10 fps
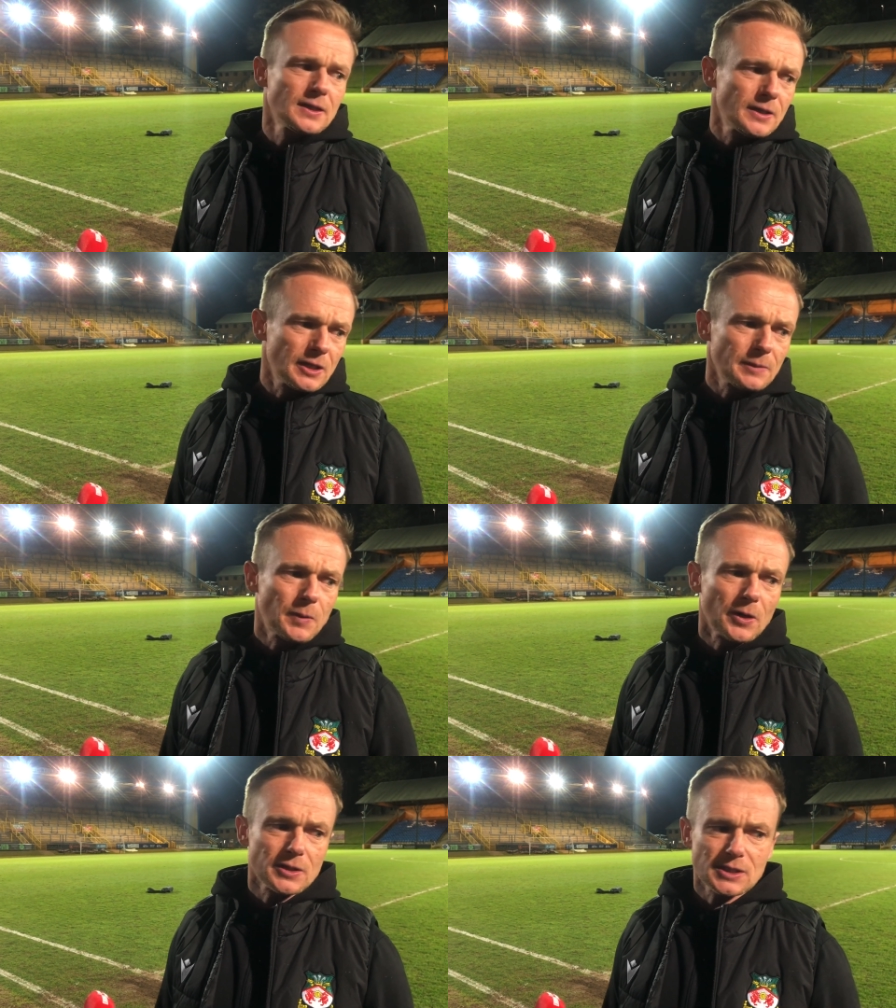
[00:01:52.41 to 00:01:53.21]
Early
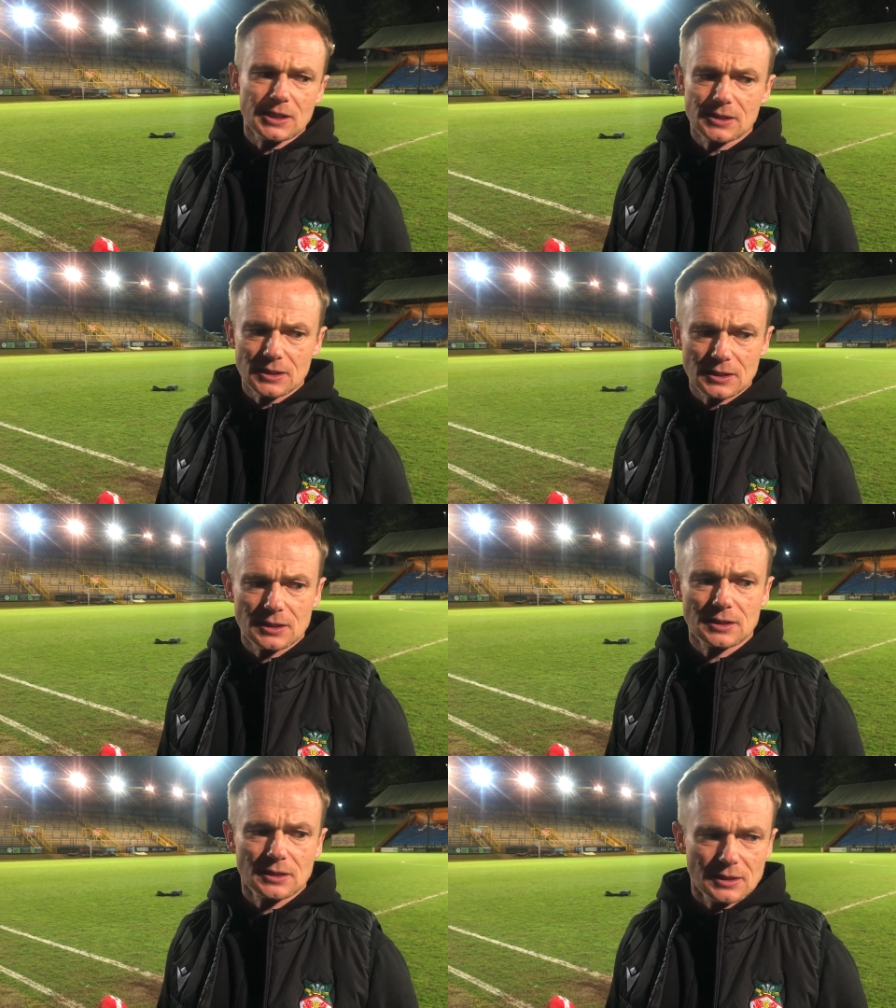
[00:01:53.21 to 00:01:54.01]
part of the season,
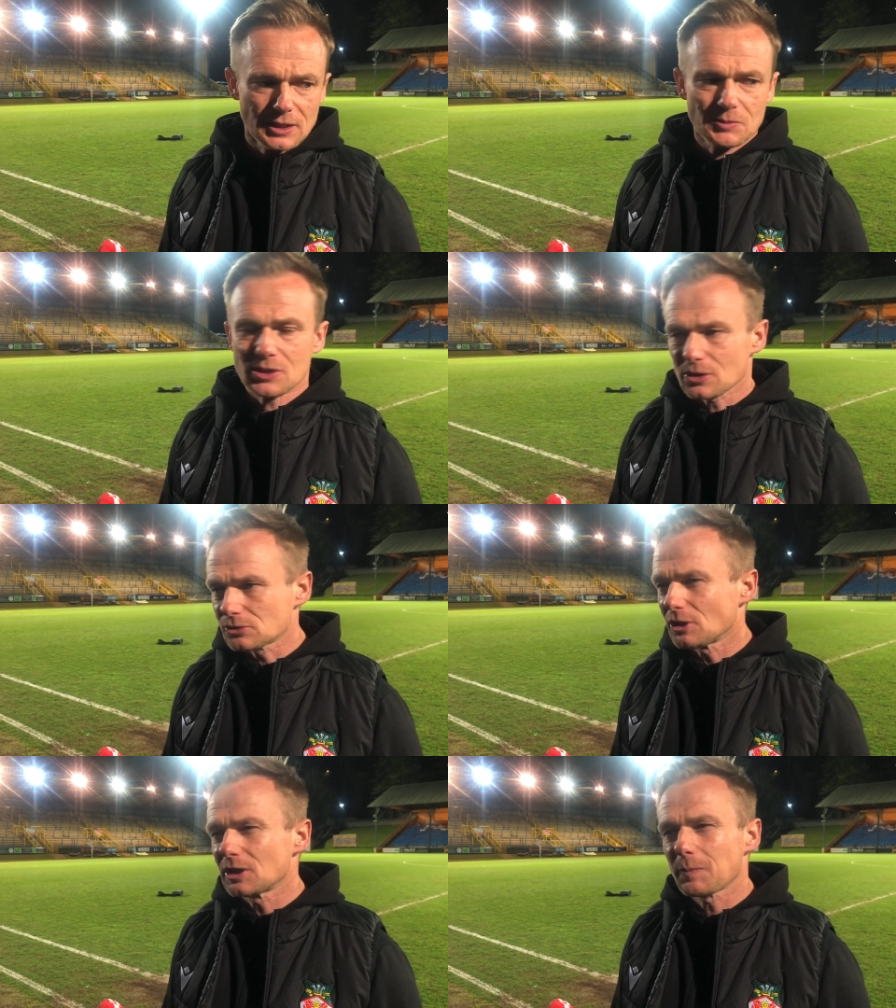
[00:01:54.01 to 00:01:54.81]
he was still
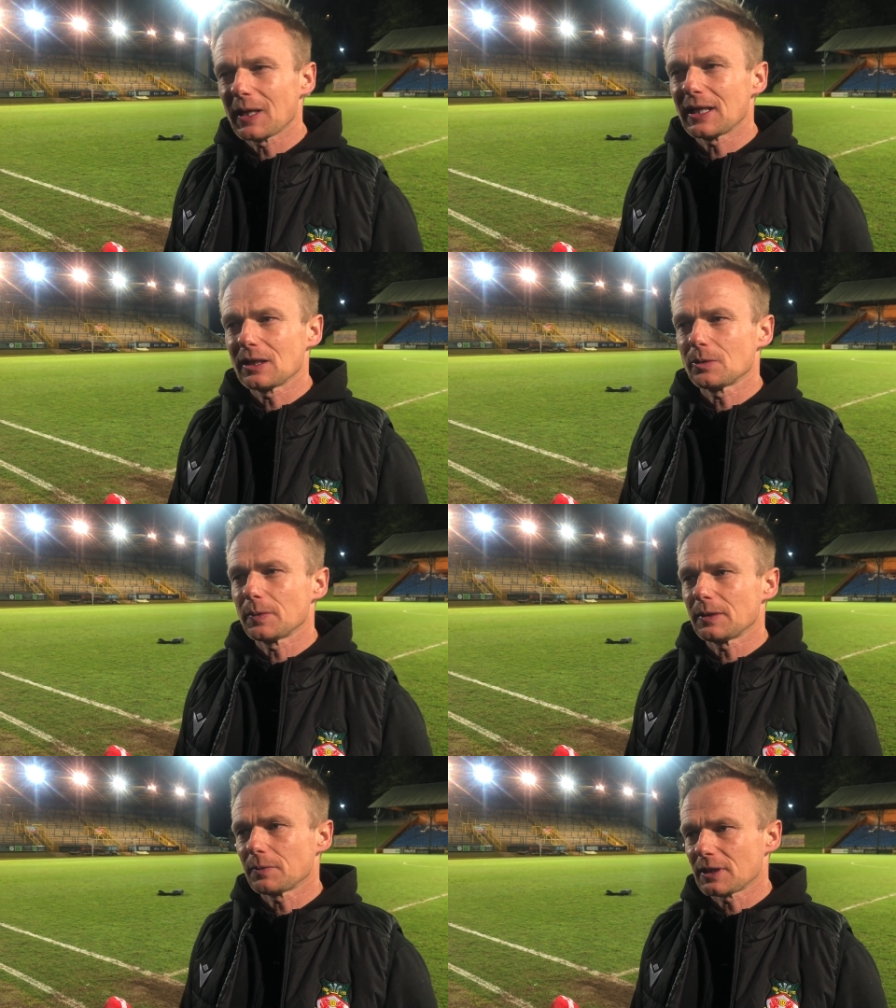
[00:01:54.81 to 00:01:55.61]
trying to play it a little
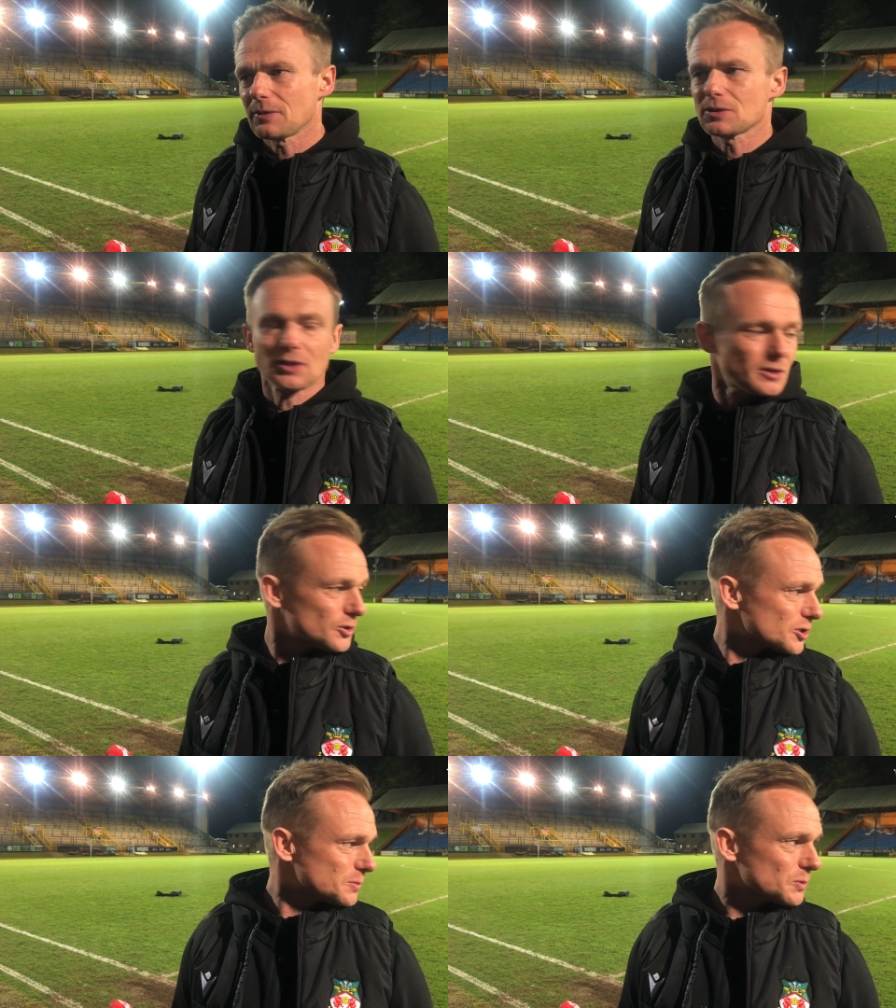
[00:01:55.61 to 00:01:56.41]
bit, but now he's got
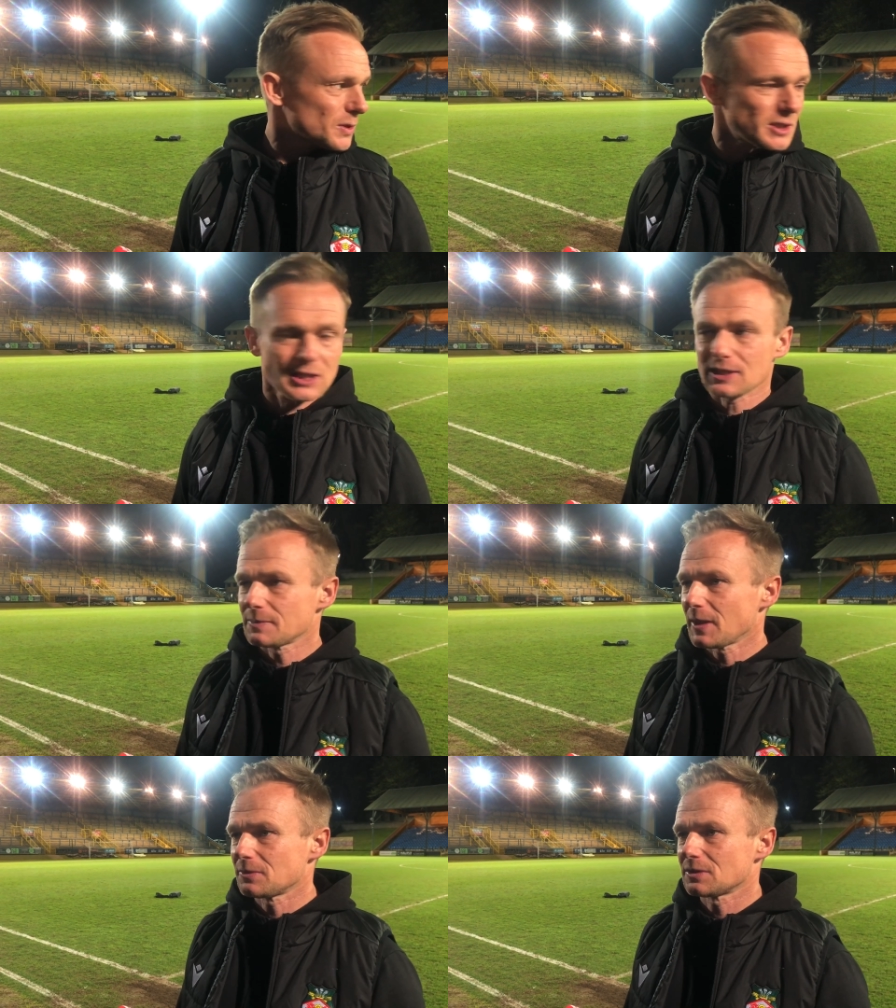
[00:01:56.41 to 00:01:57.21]
accustomed to what this league's
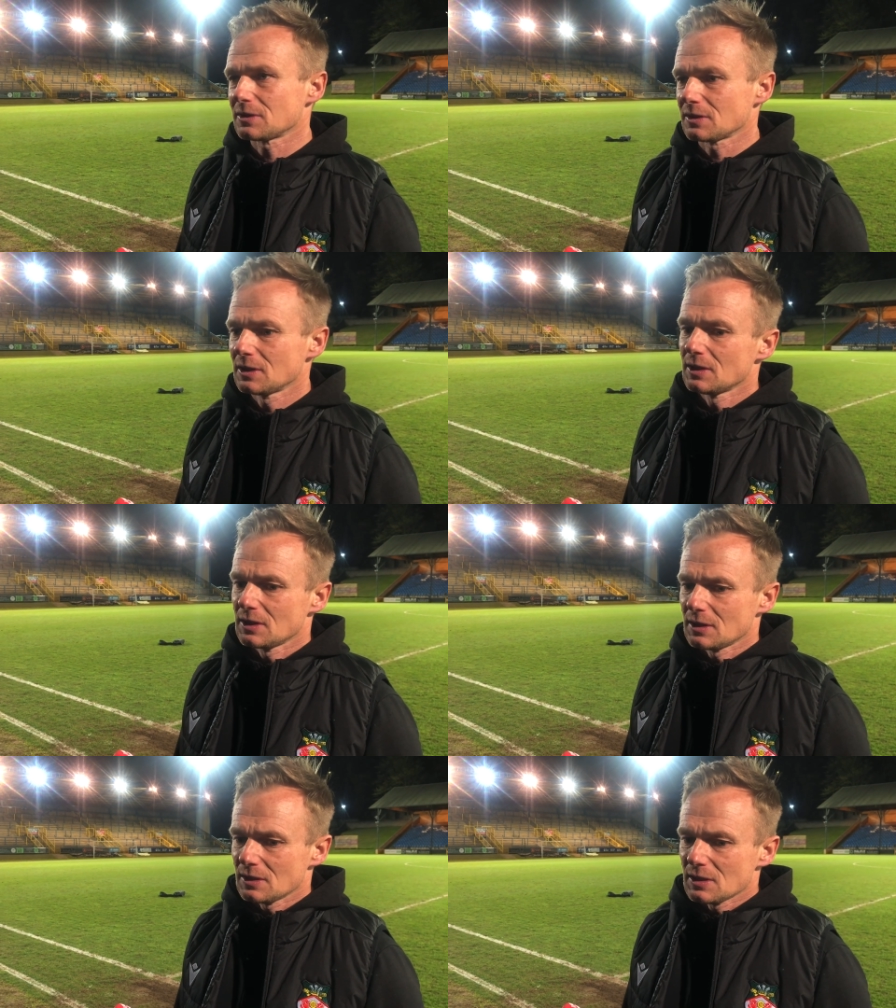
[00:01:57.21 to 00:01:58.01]
about and
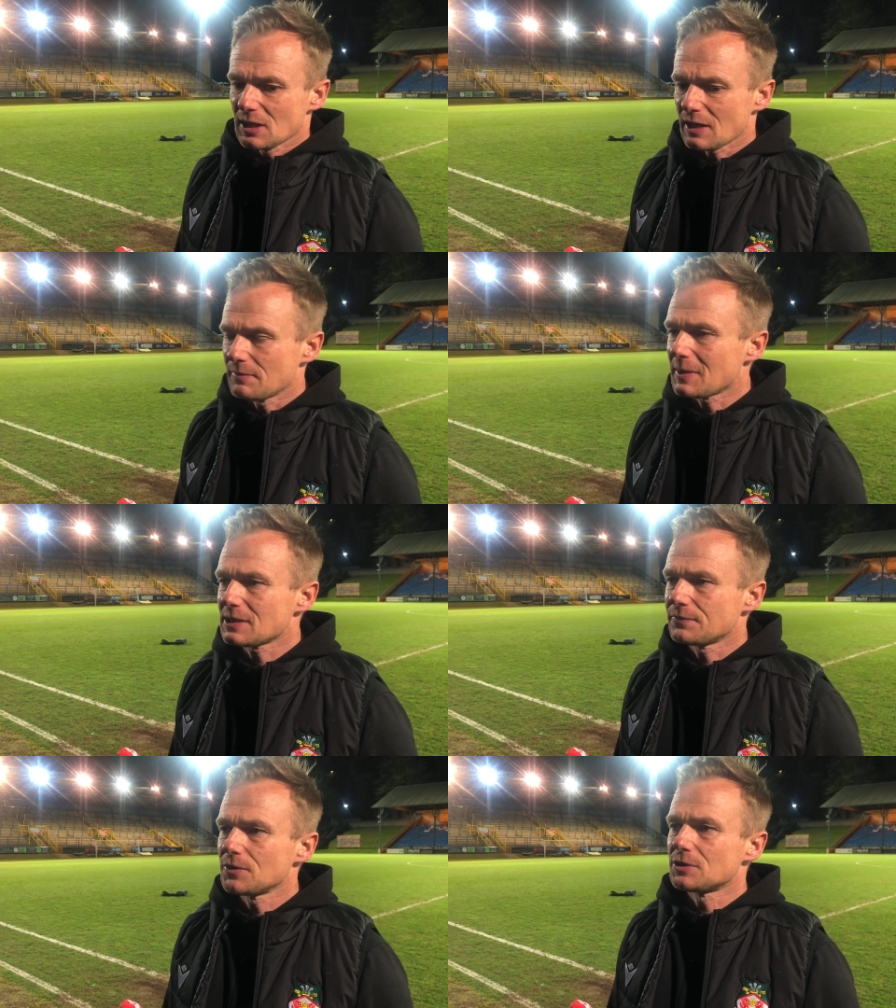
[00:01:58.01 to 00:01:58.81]
he'll have a
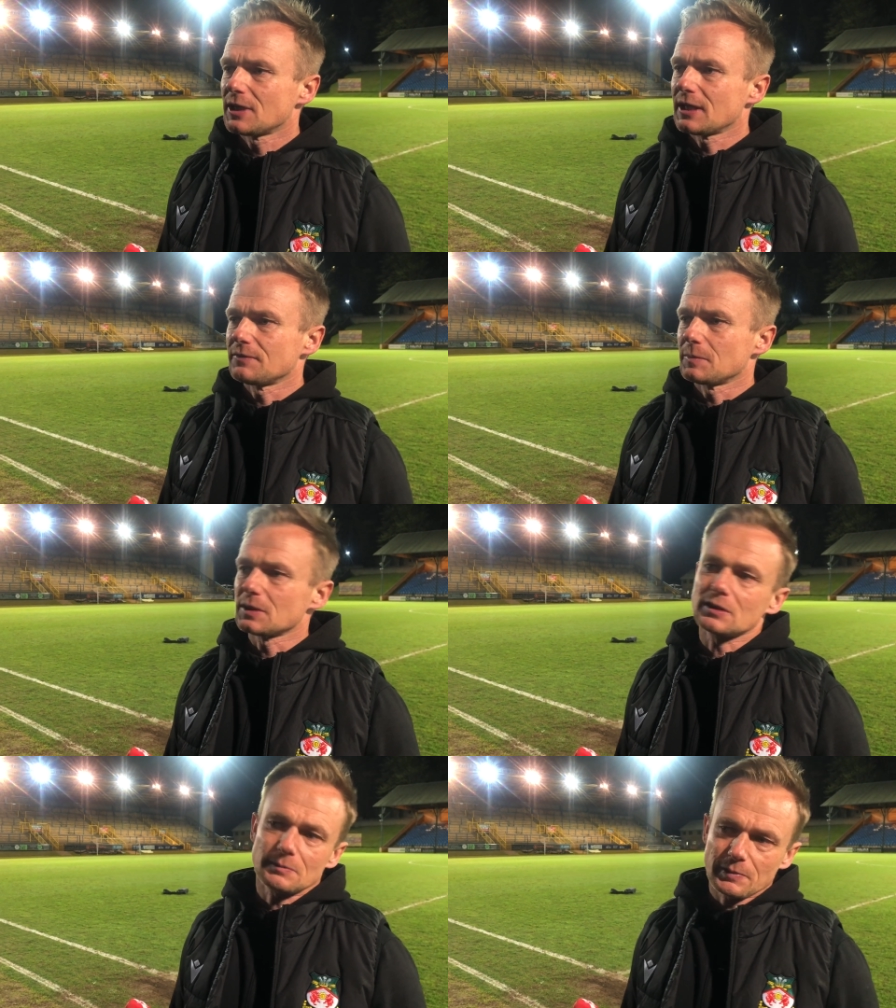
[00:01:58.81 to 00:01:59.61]
massive future ahead of him
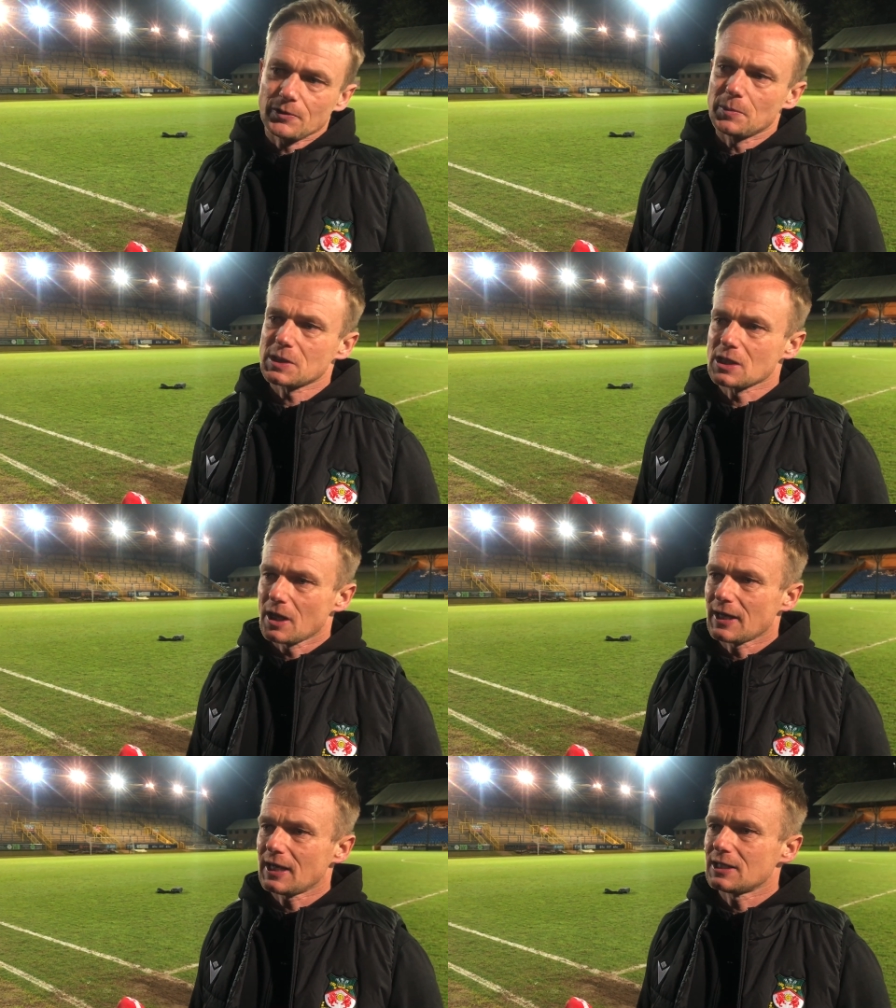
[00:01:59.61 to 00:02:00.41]
and performances like
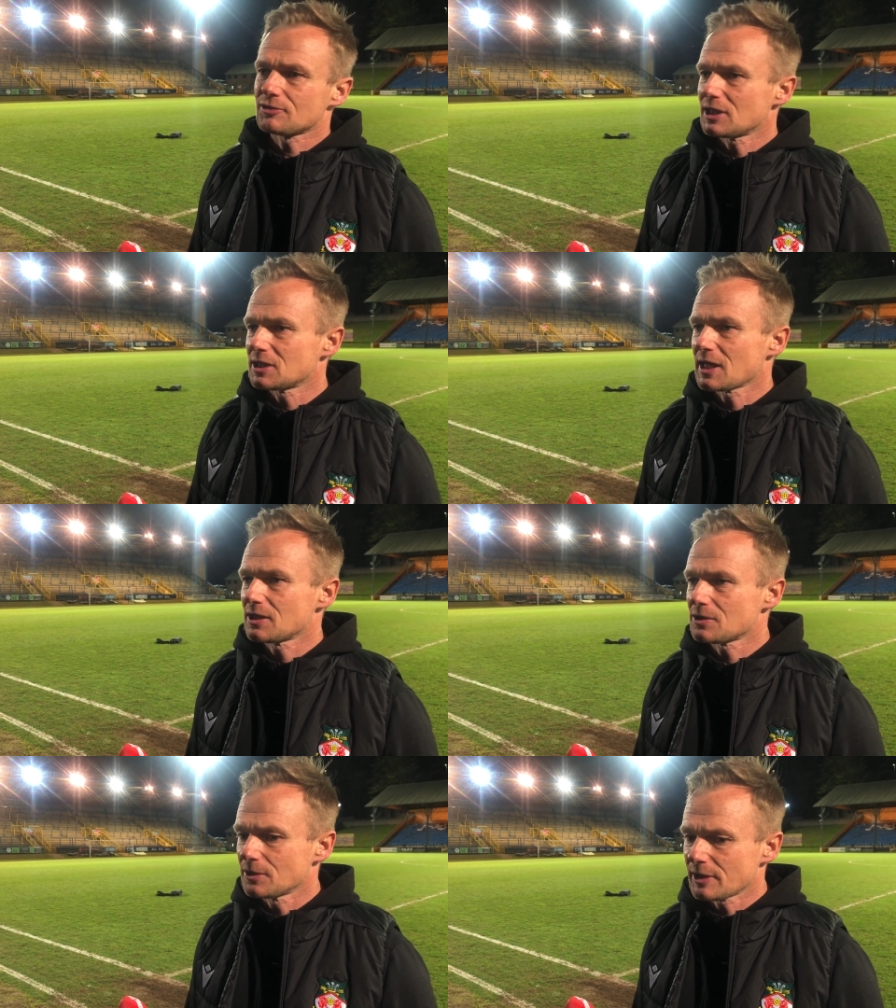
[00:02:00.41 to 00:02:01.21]
that he's gradually getting
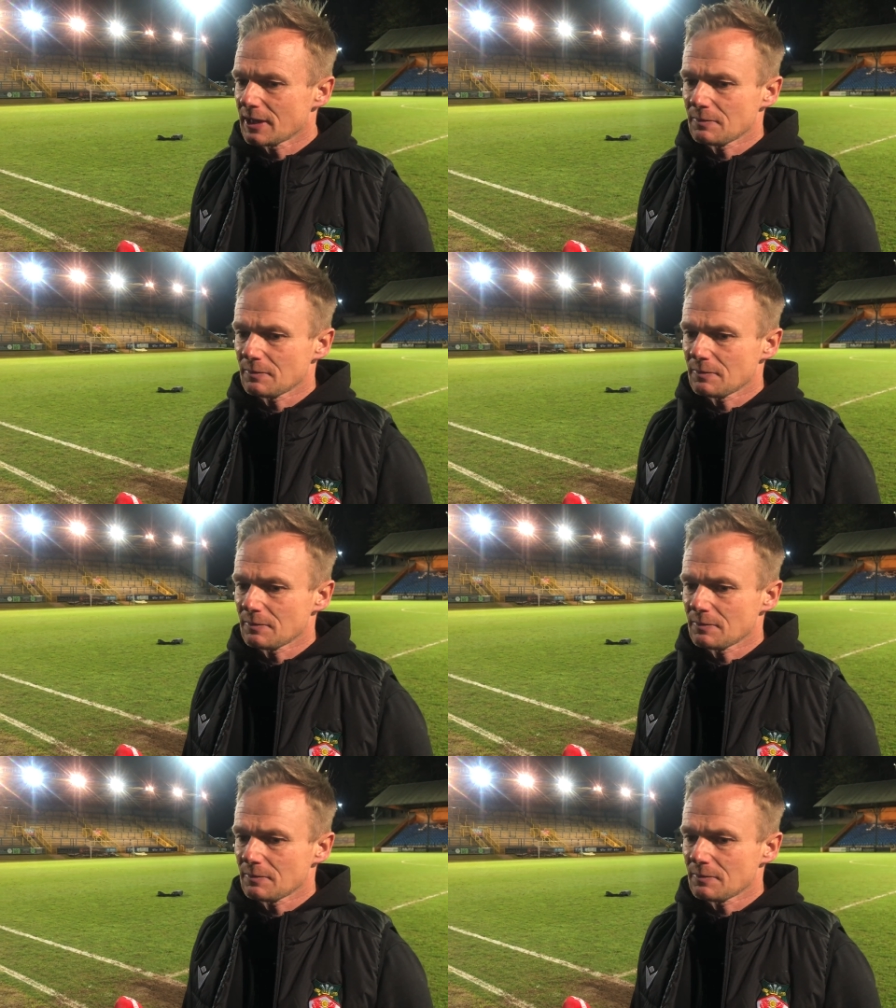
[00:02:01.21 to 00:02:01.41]
stronger